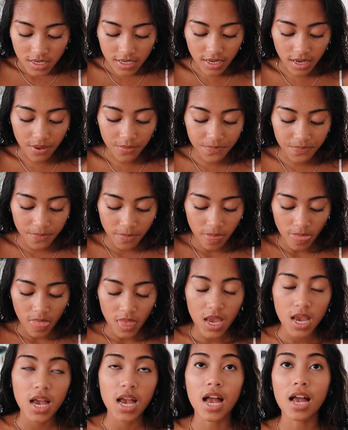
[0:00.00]
yeah,
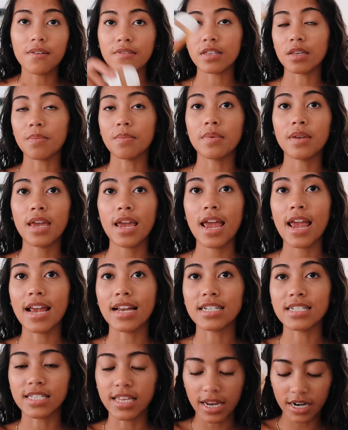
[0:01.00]
have some
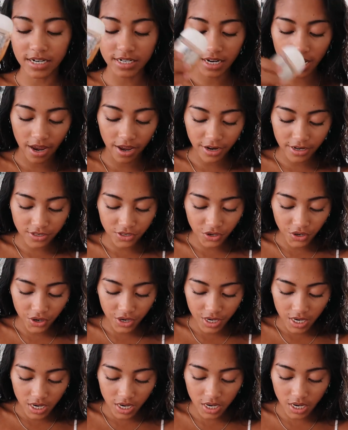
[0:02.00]
hand sanitizer
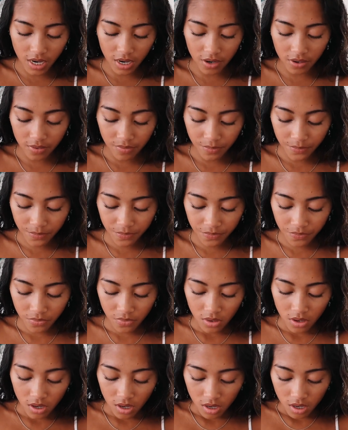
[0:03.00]
in here,
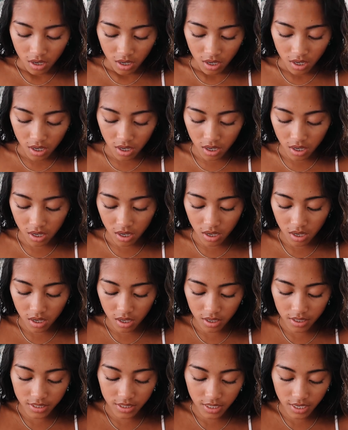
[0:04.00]

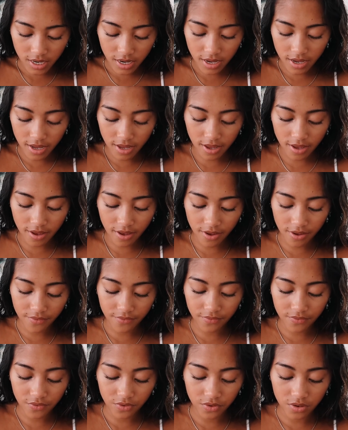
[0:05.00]
and I
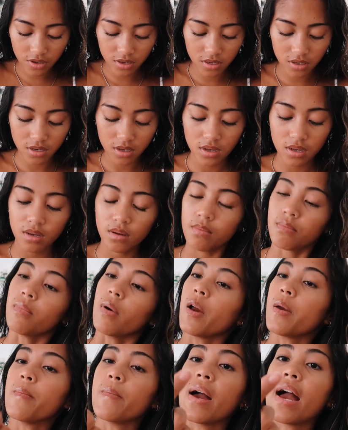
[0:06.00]
have
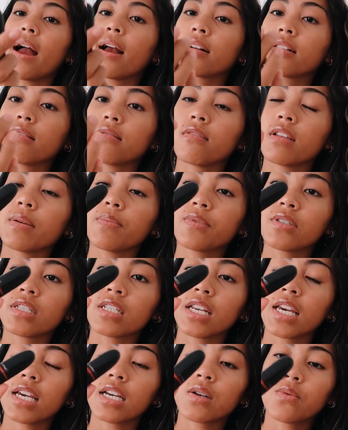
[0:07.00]
my MAC
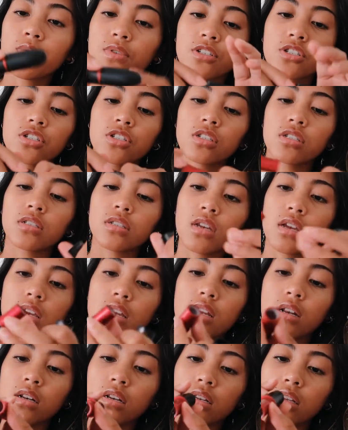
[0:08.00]
lipstick, which is
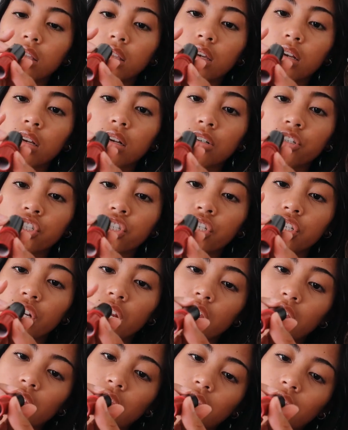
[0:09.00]
in the
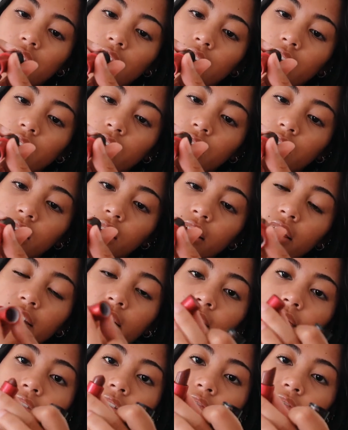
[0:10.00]
shade
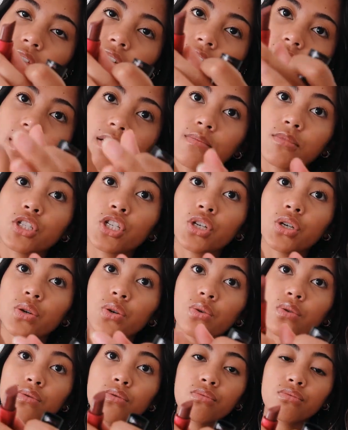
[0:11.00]
Viva Glam
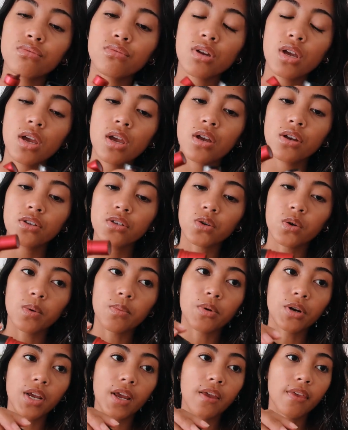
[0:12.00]
2. So we're
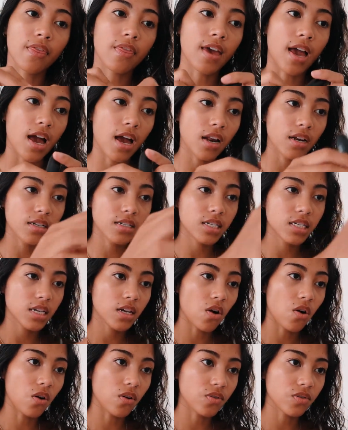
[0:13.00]
bringing that
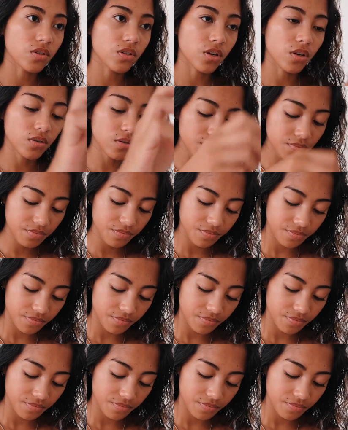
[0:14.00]
also.